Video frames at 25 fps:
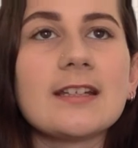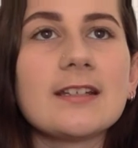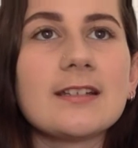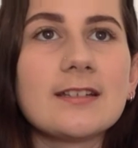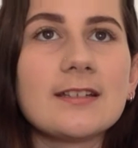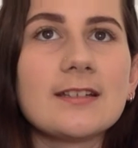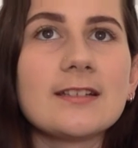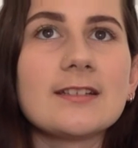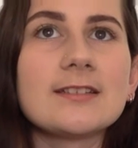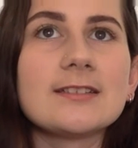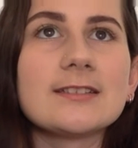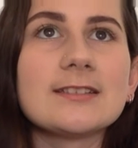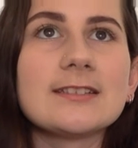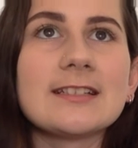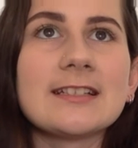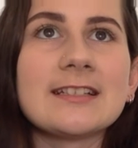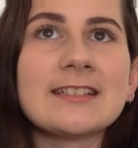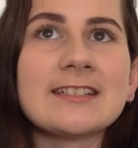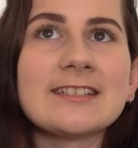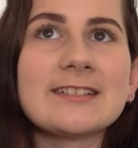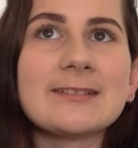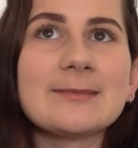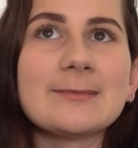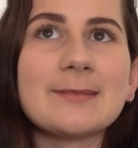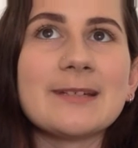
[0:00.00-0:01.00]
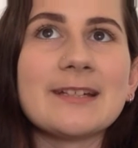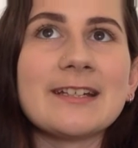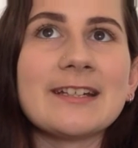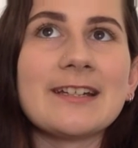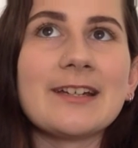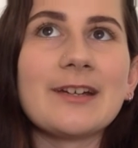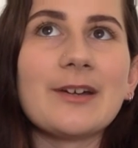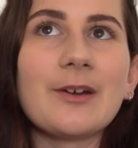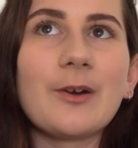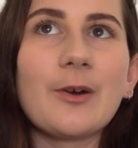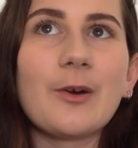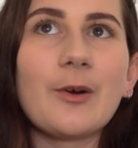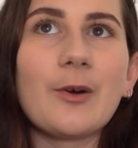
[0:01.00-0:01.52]
tendency to
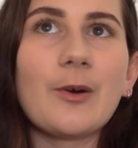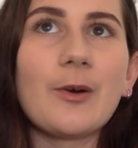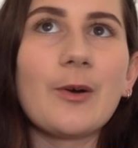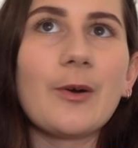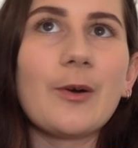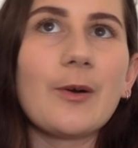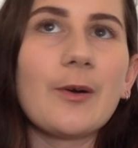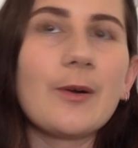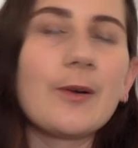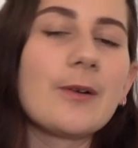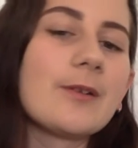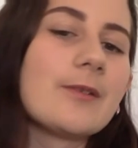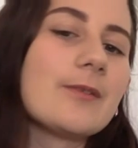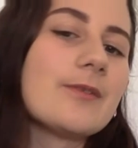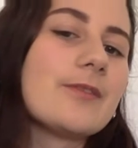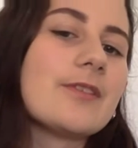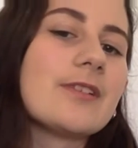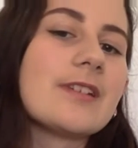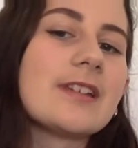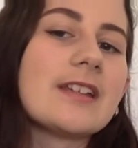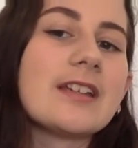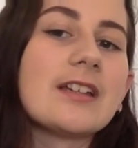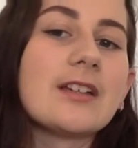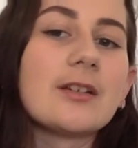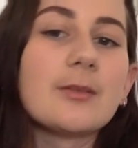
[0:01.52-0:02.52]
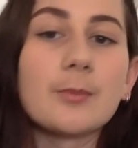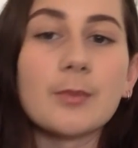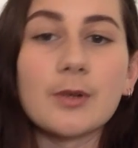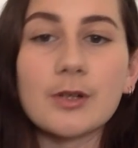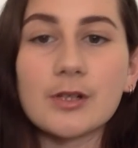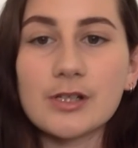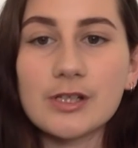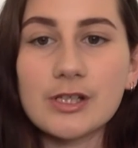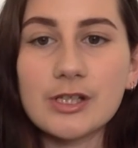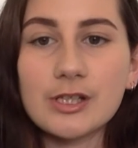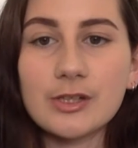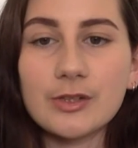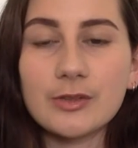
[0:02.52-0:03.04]
be overly
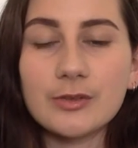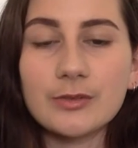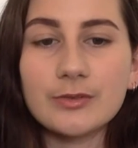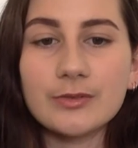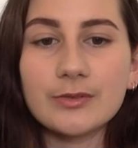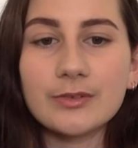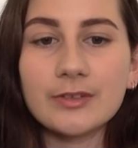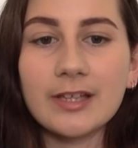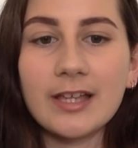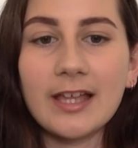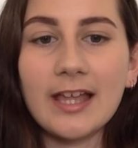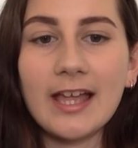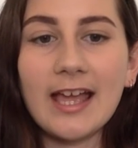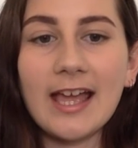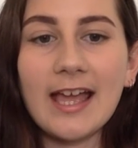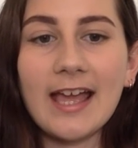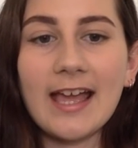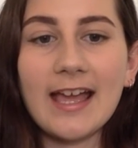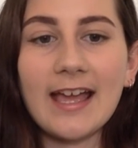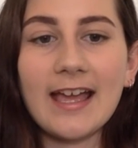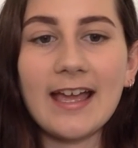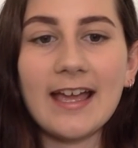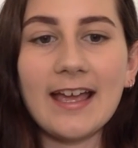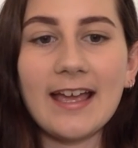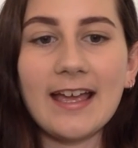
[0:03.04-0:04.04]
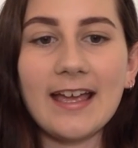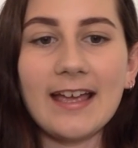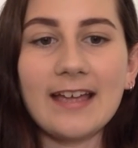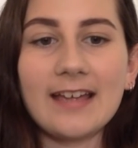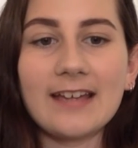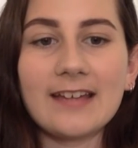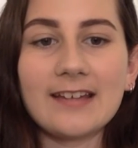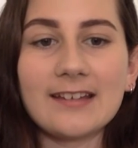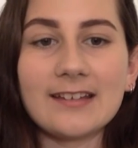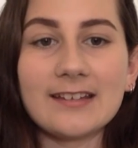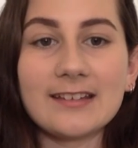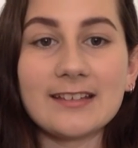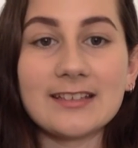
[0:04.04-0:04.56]
emotional,
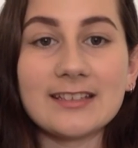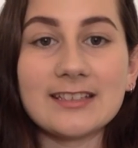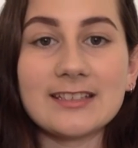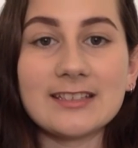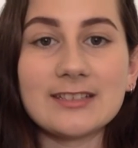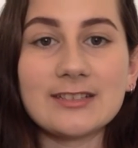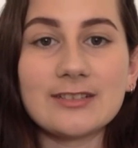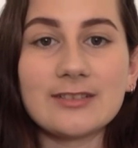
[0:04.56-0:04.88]
and